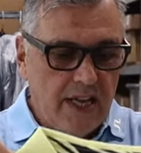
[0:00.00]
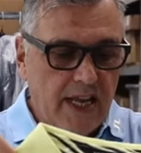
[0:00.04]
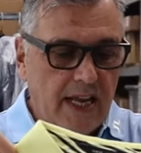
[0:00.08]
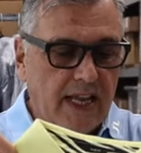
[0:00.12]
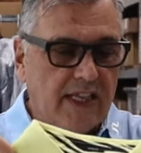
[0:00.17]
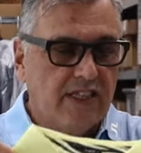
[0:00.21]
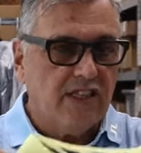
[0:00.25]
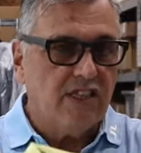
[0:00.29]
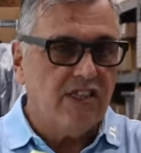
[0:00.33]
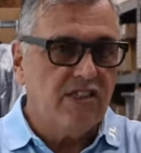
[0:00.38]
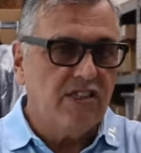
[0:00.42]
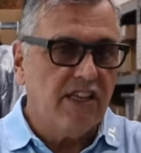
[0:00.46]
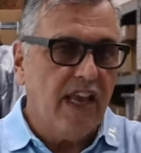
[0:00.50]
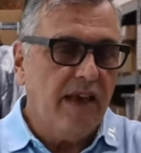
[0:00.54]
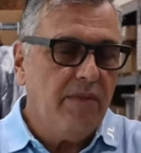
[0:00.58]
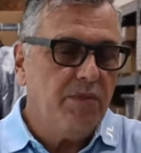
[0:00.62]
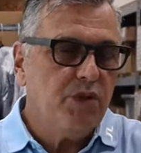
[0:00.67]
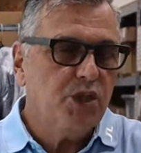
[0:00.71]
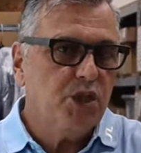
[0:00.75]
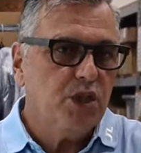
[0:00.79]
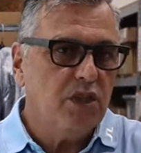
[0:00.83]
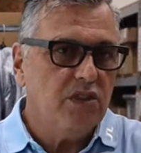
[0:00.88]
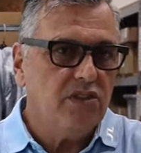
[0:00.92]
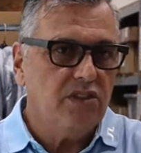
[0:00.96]
It's the same
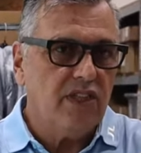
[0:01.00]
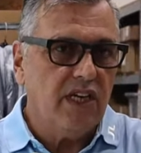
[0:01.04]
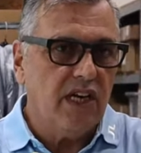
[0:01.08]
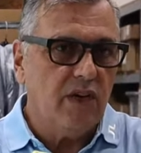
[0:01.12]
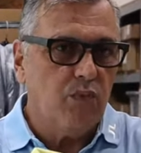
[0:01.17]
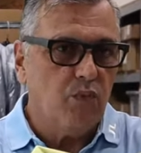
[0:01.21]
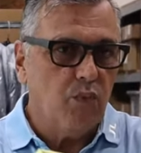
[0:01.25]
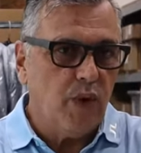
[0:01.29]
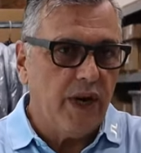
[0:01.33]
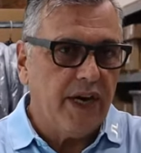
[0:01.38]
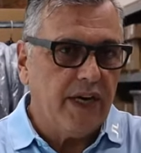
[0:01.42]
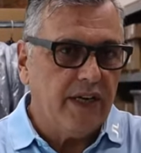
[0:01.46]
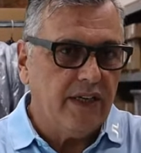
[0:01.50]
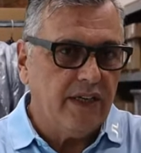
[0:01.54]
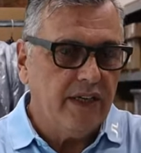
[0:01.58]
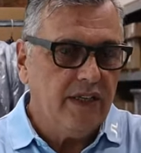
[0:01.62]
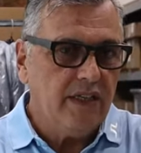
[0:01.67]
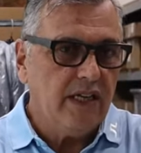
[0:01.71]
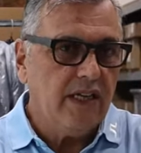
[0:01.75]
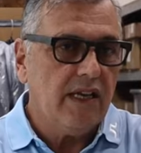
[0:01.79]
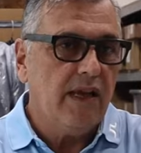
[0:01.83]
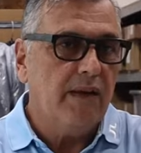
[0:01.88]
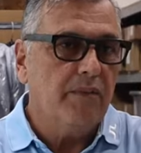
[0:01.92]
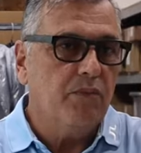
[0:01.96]
shirt that I'm wearing,
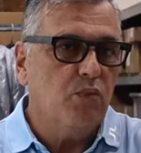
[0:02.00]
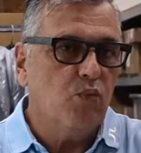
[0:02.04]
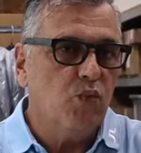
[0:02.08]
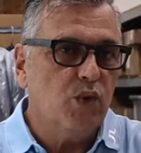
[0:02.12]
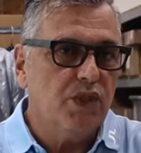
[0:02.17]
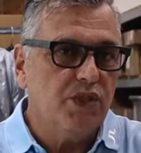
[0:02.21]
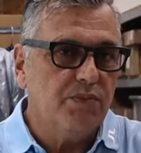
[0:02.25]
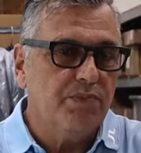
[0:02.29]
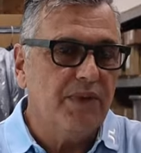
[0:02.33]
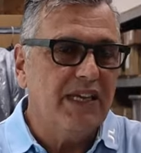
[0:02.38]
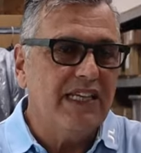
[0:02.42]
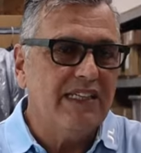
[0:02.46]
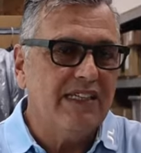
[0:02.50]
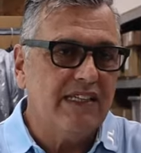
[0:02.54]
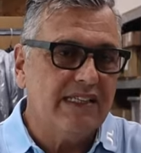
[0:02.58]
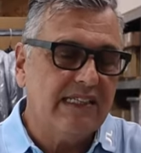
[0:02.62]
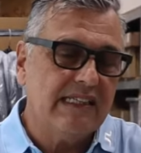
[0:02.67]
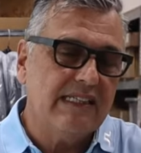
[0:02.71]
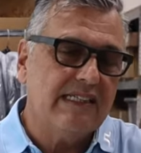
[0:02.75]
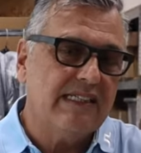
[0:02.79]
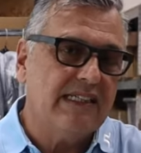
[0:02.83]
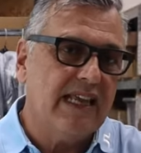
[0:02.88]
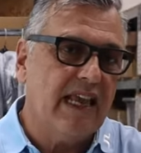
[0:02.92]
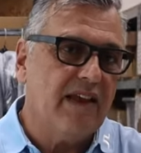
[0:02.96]
uh, which means it's
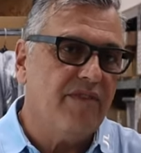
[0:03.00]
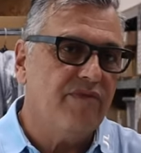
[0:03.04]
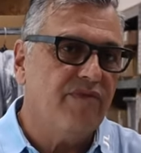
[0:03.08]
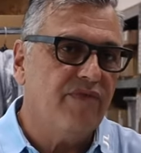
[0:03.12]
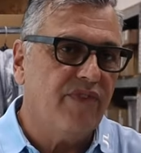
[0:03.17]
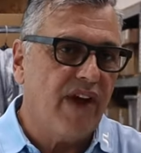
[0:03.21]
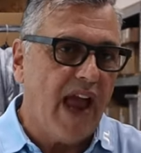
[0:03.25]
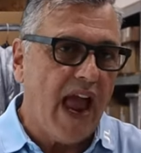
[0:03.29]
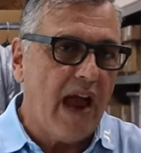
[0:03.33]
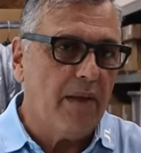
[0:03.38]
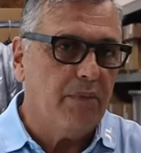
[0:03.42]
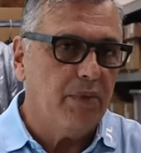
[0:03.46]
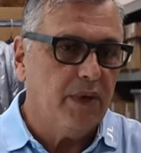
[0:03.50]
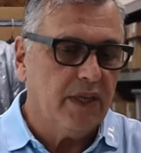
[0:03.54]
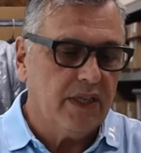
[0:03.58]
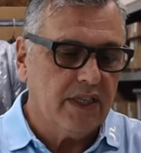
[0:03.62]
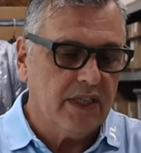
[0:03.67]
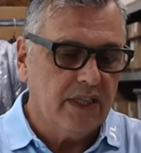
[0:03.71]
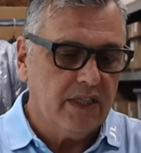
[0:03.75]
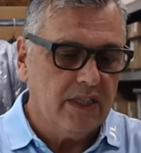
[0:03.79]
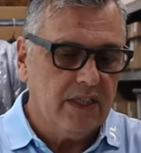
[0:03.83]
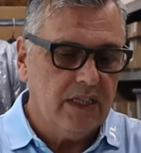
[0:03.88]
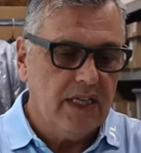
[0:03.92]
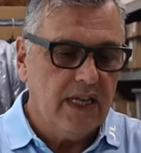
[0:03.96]
the same fabric,
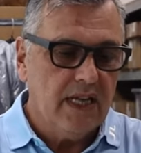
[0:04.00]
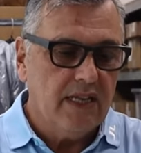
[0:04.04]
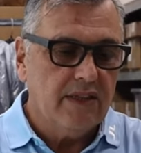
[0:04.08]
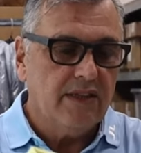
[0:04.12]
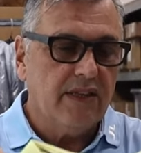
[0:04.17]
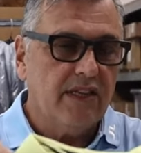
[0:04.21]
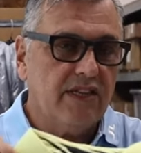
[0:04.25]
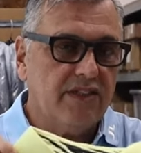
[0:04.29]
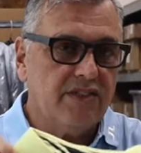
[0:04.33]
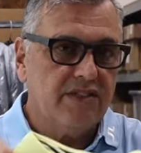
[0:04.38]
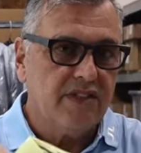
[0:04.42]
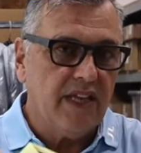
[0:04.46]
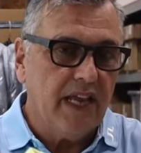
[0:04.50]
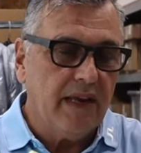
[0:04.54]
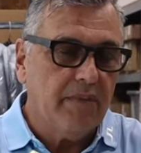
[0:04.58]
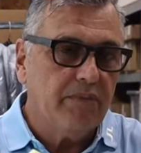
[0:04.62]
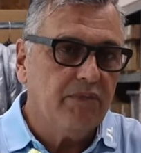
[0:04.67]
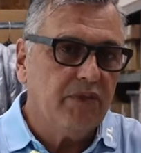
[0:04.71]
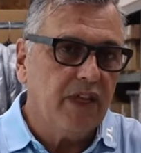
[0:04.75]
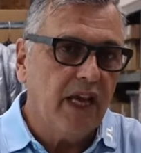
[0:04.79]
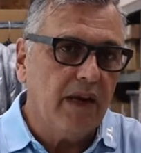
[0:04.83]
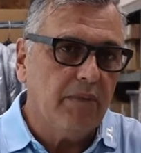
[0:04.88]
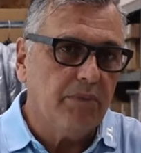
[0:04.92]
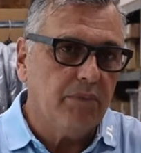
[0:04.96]
the same
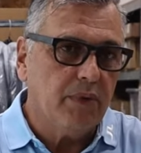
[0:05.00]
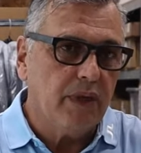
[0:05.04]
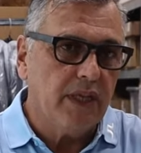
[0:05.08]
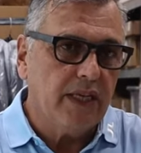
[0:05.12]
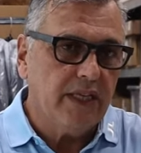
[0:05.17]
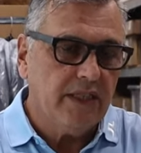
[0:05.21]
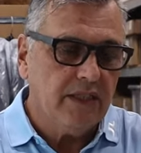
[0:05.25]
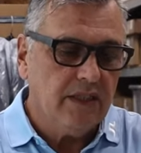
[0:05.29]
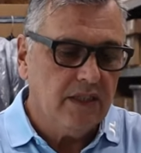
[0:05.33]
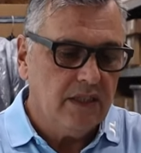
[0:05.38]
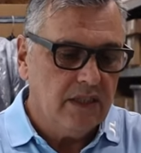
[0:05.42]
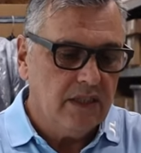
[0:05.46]
template,